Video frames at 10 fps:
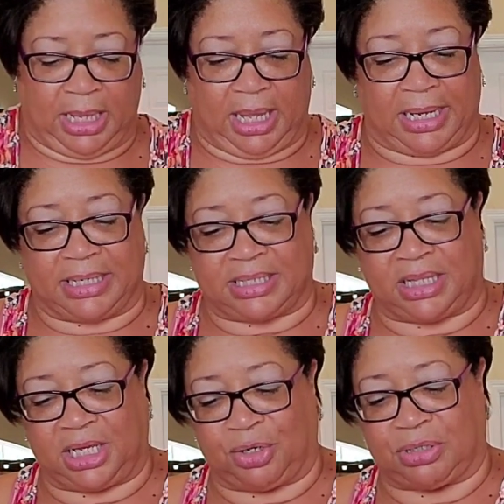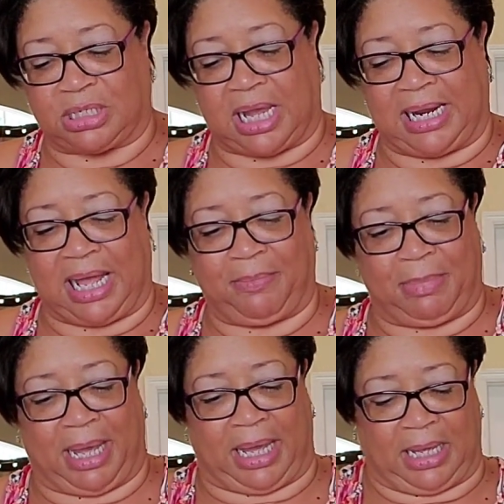And this thicker side, I
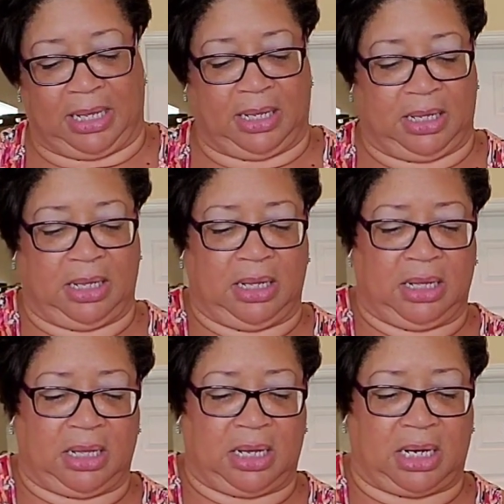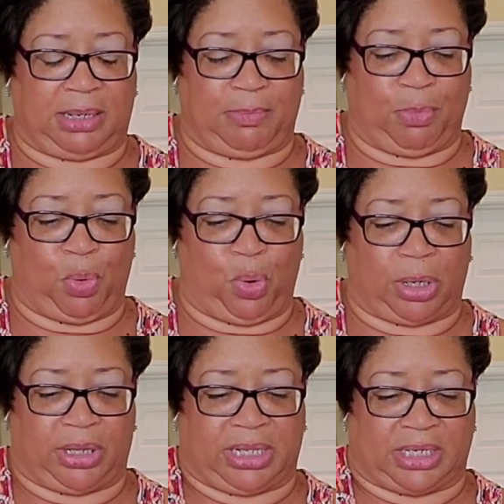may cut it
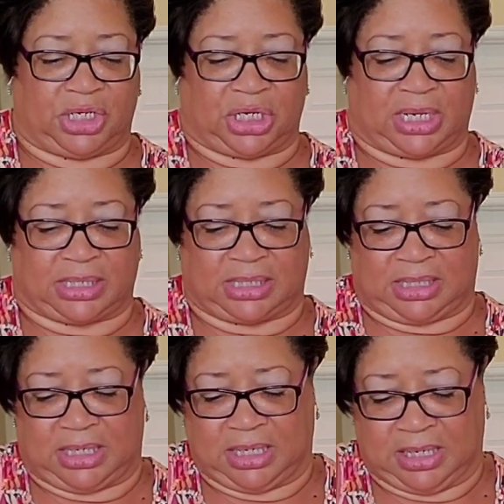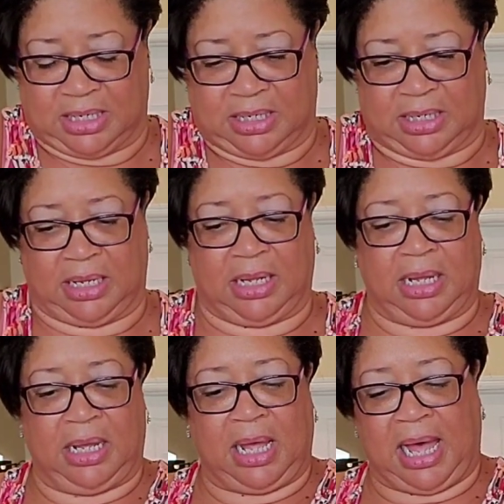more than just
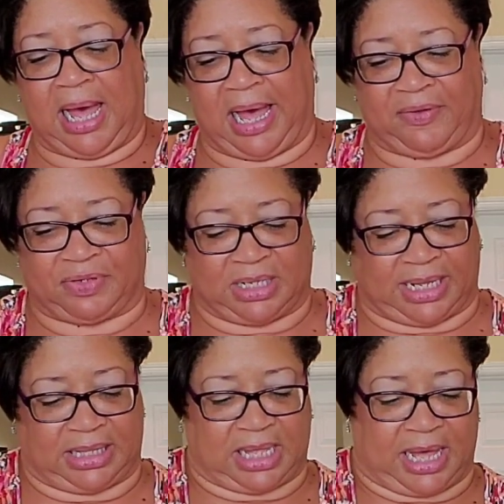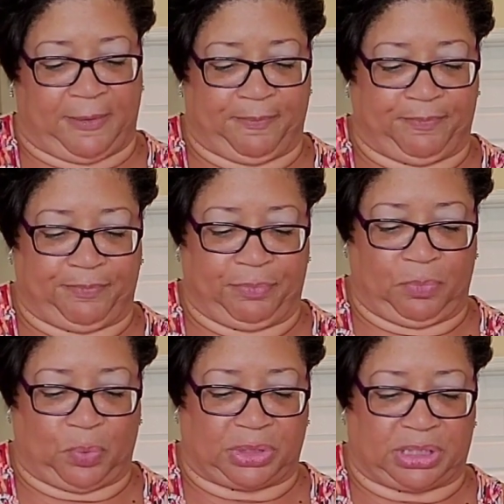halves like that.
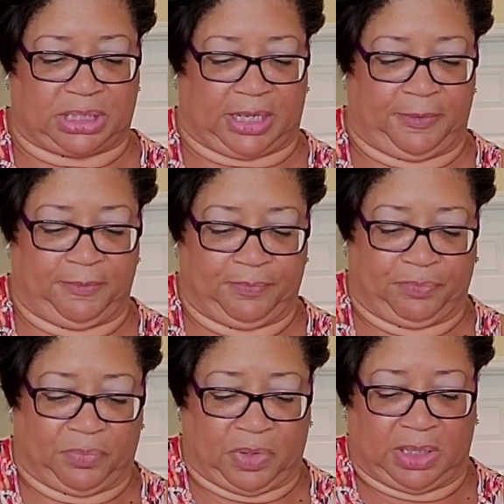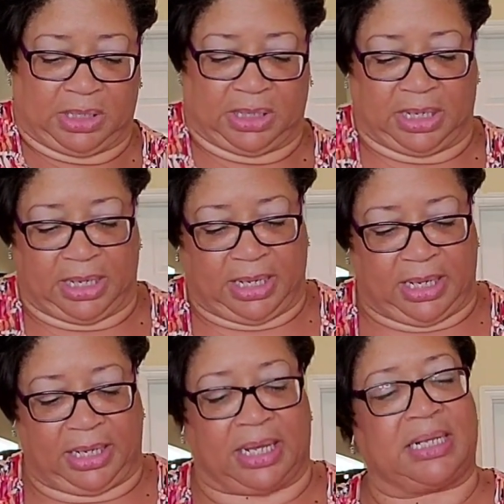We'll see.
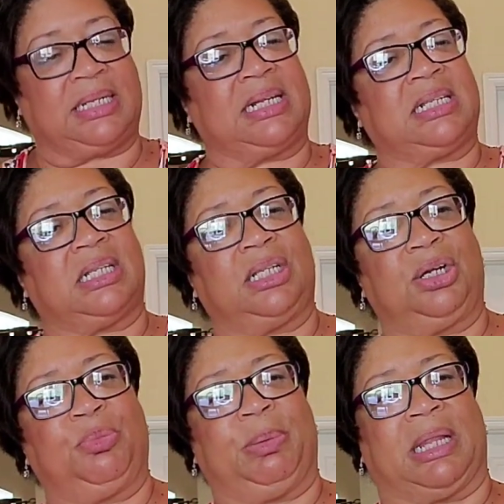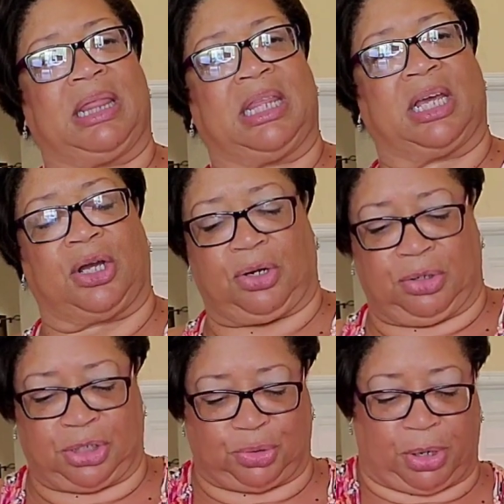Yeah, you can see it's a little bit thicker.
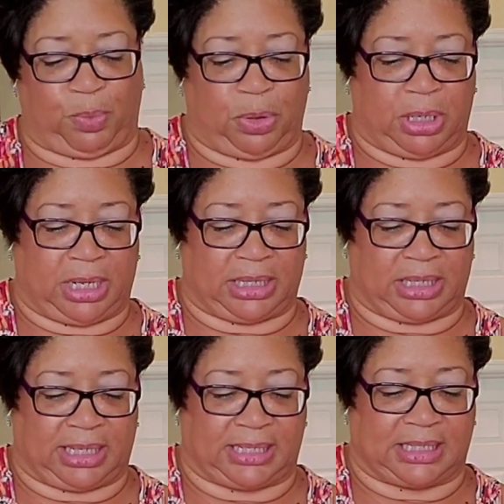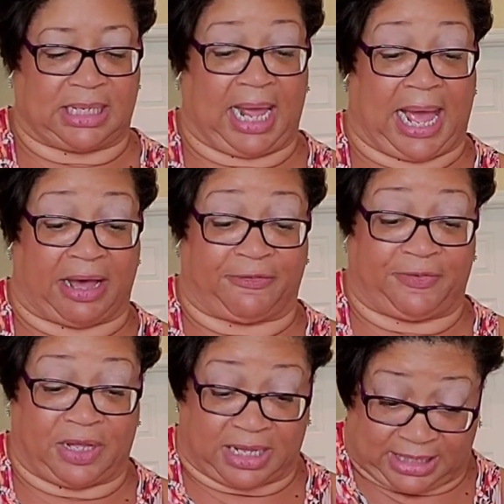So I will cut these in half
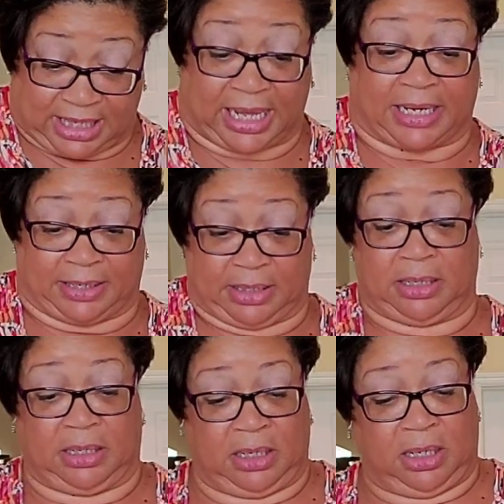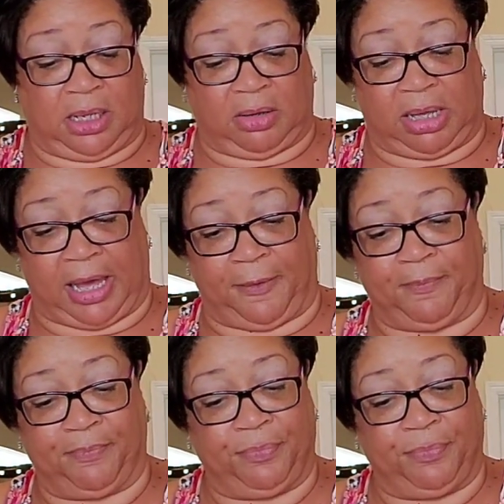again. Okay?